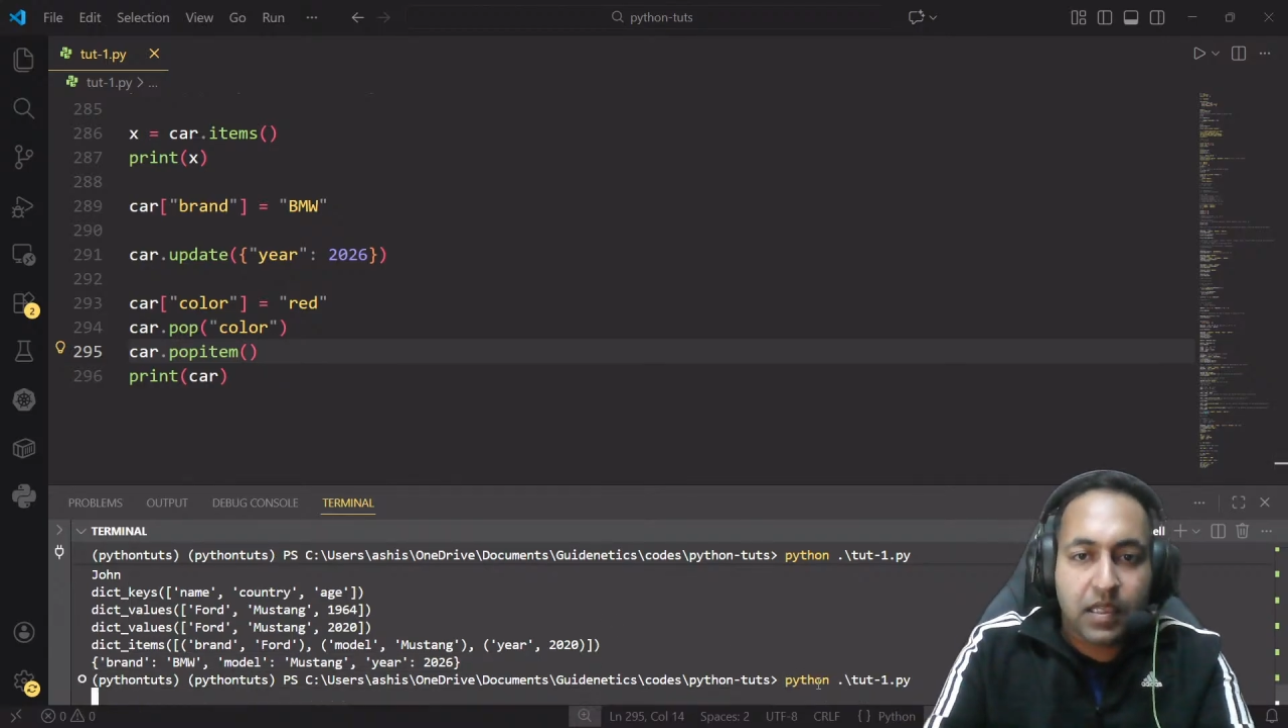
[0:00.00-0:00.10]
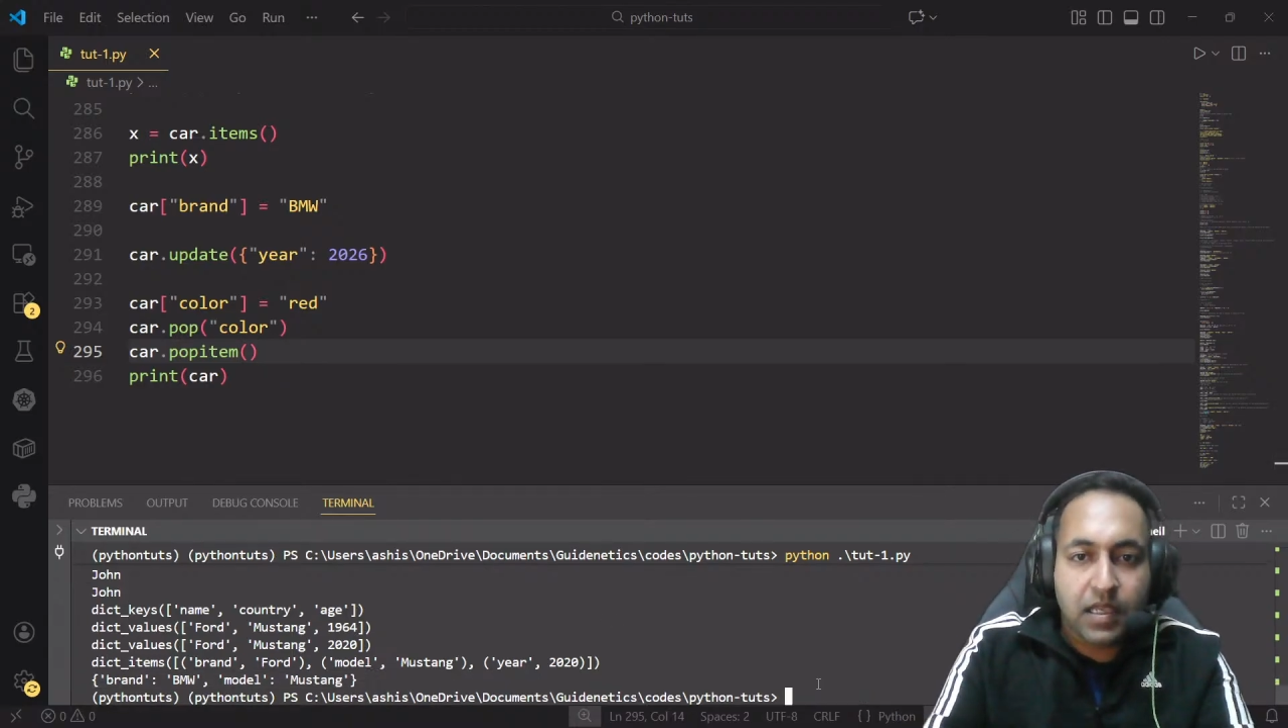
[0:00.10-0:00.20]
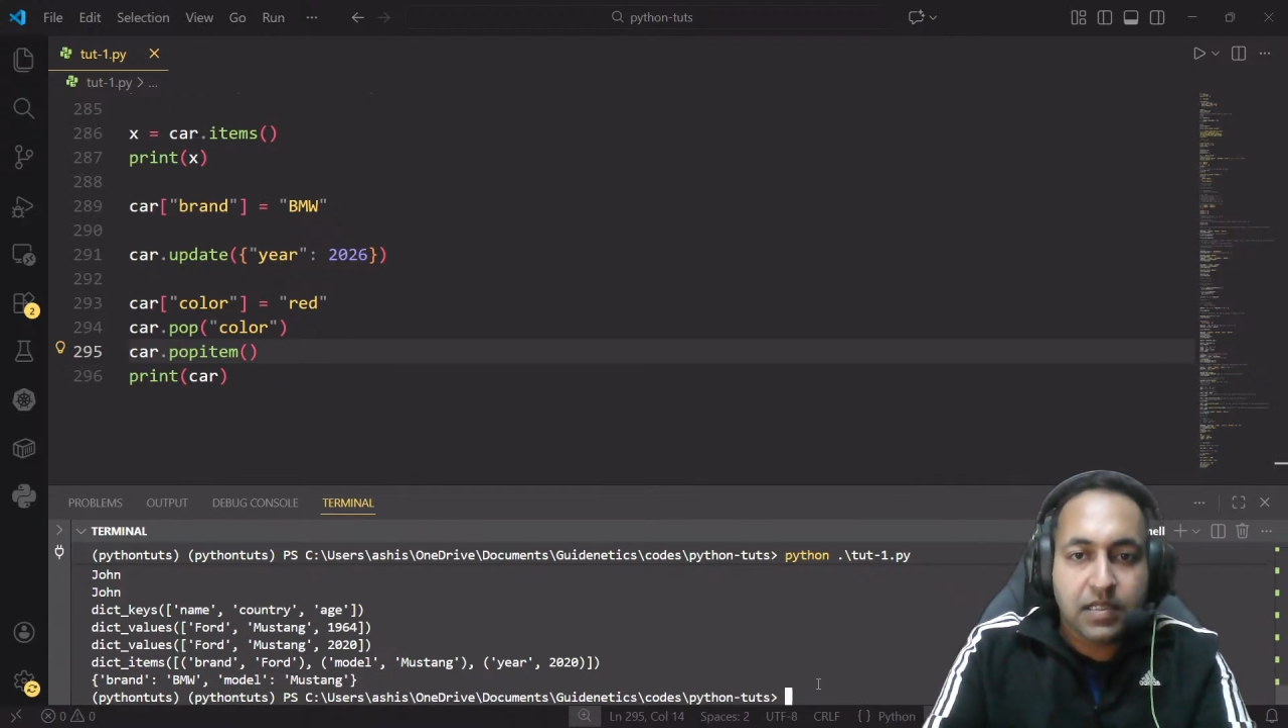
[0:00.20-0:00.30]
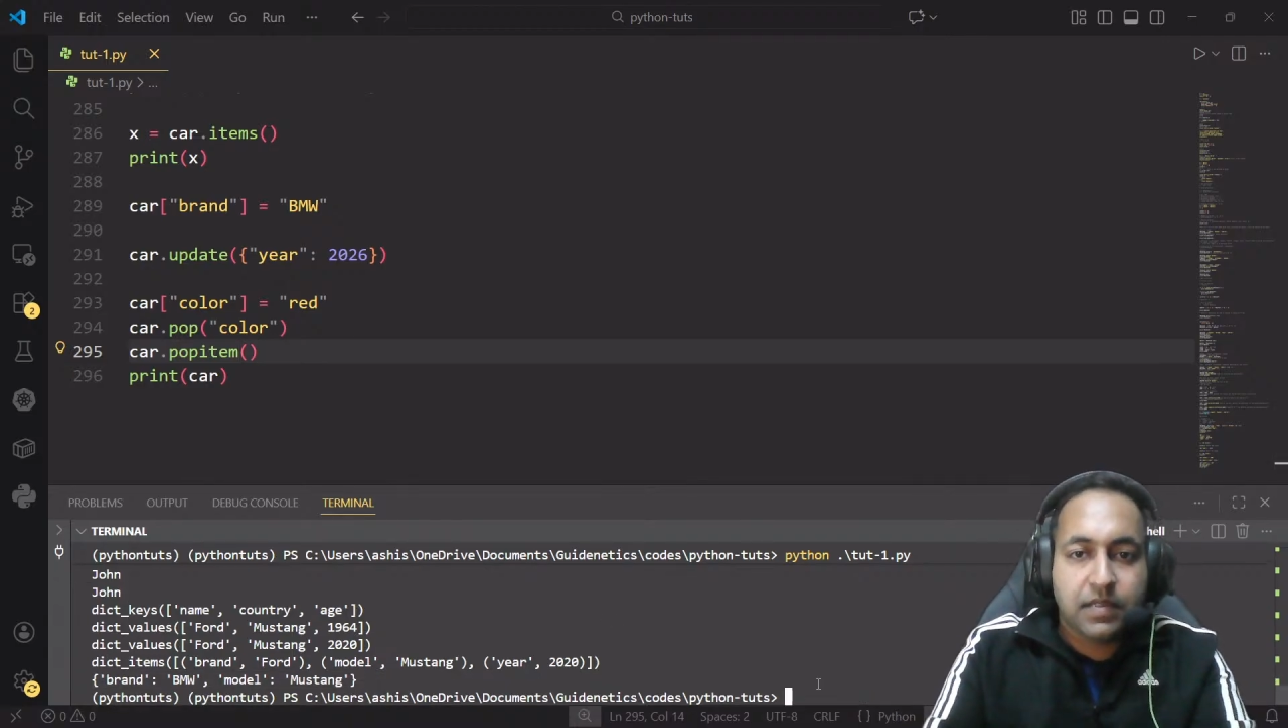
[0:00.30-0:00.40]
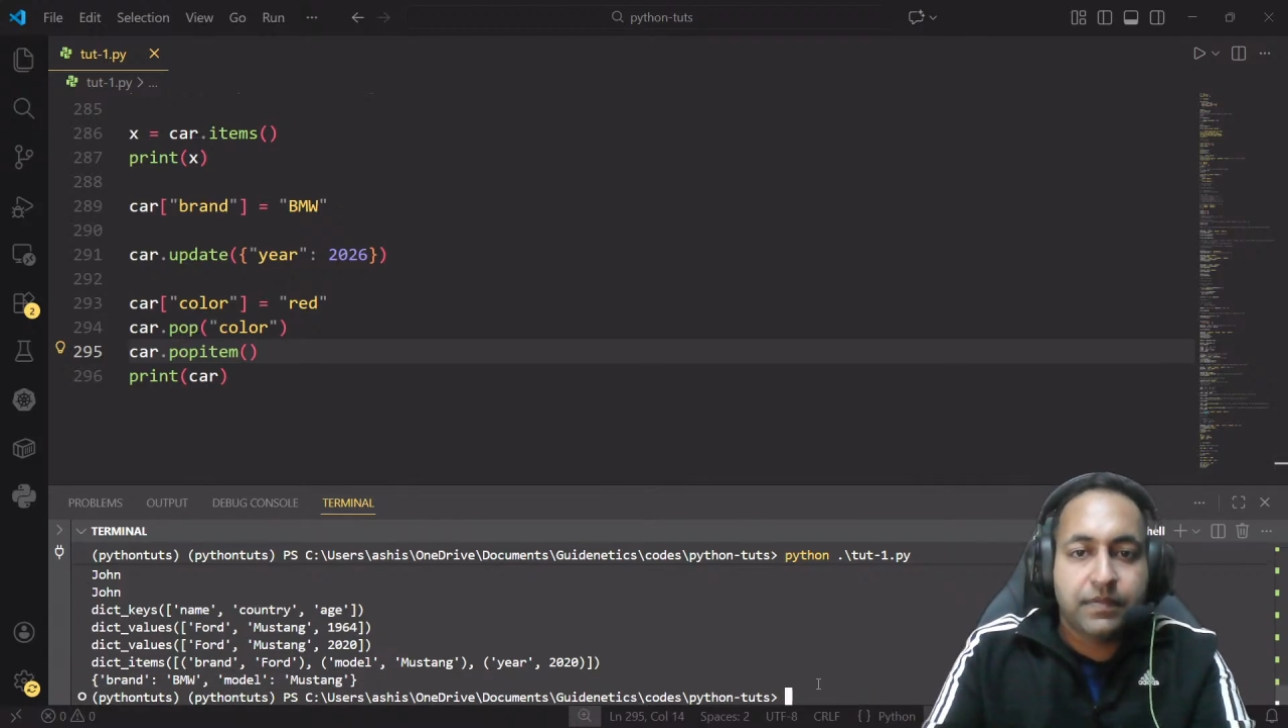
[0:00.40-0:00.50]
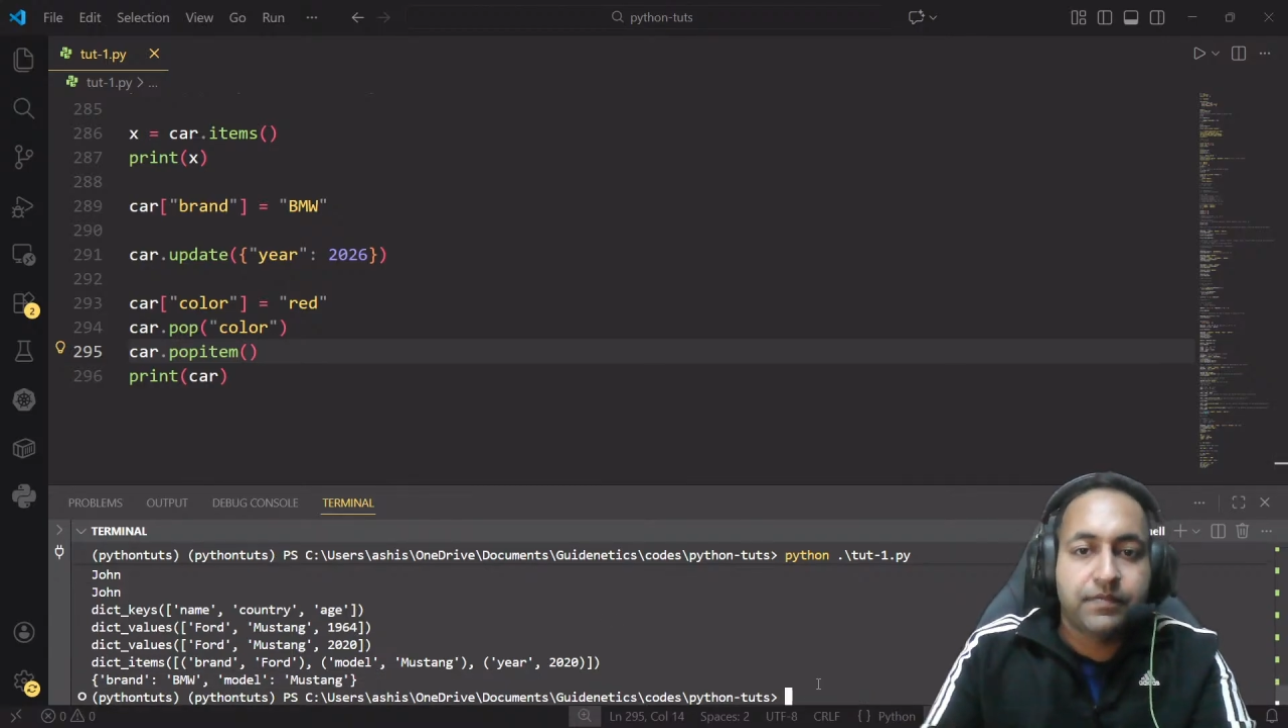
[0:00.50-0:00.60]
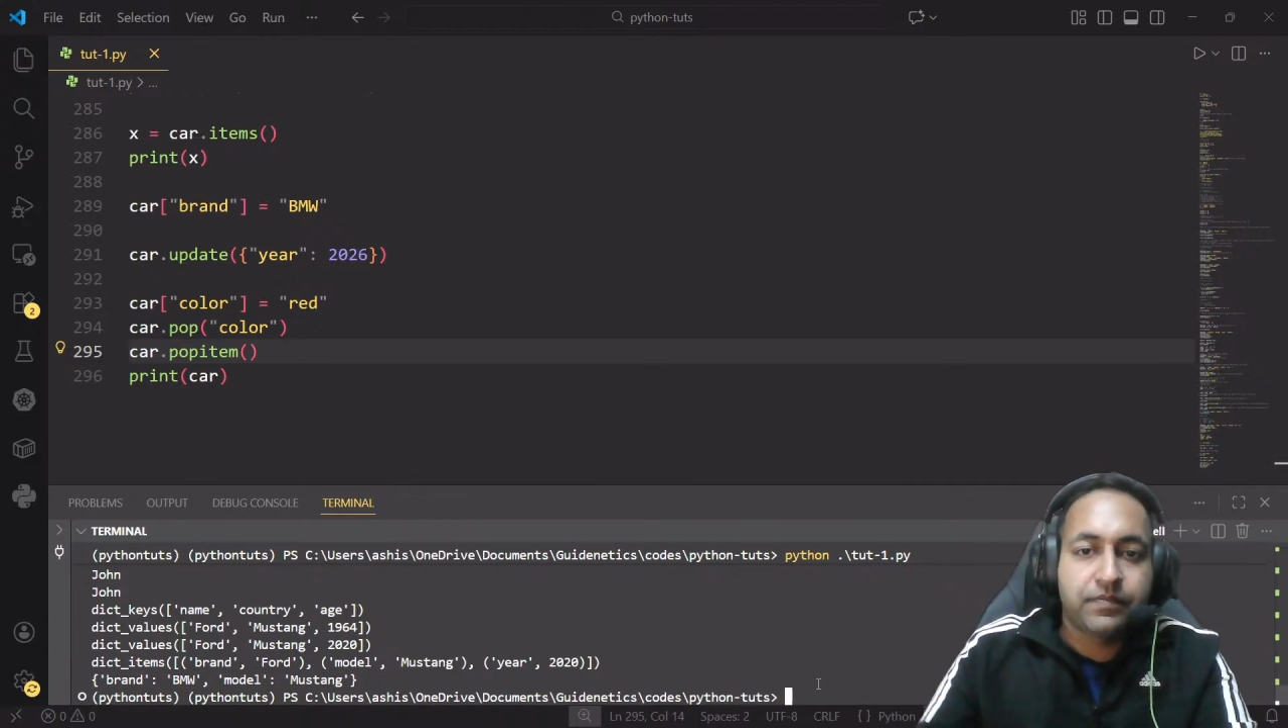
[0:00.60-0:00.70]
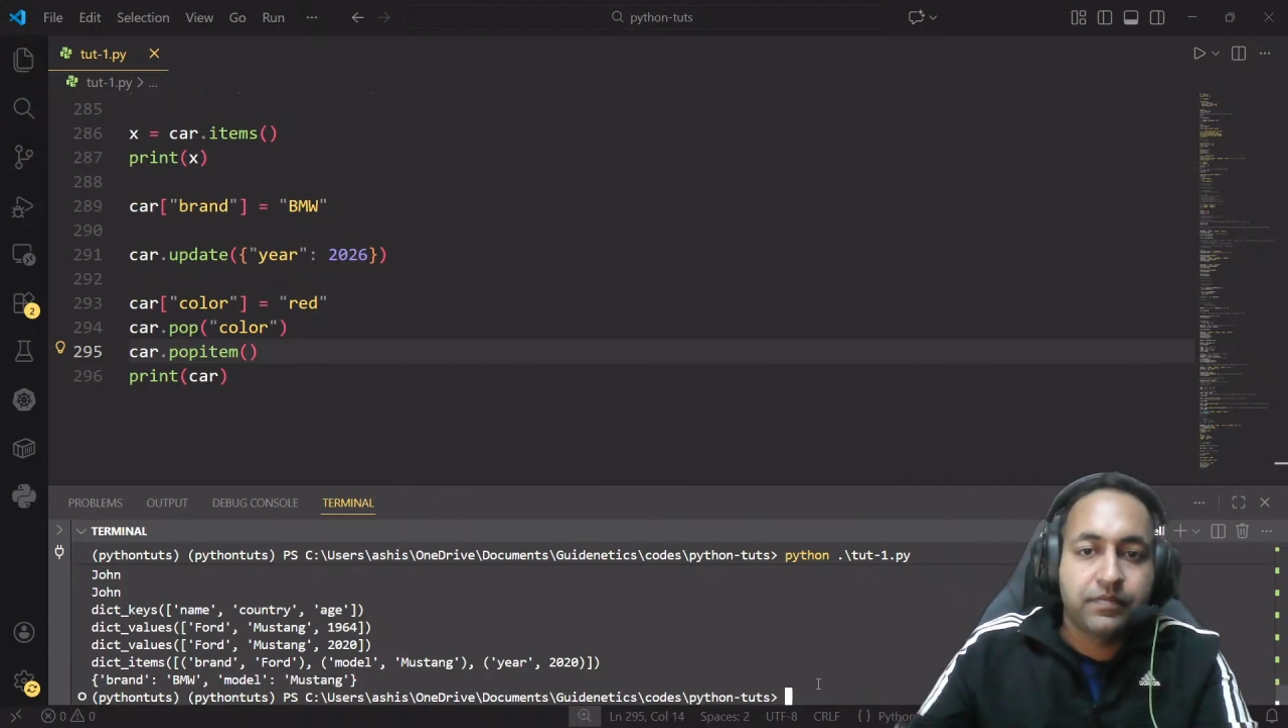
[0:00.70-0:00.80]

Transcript: case.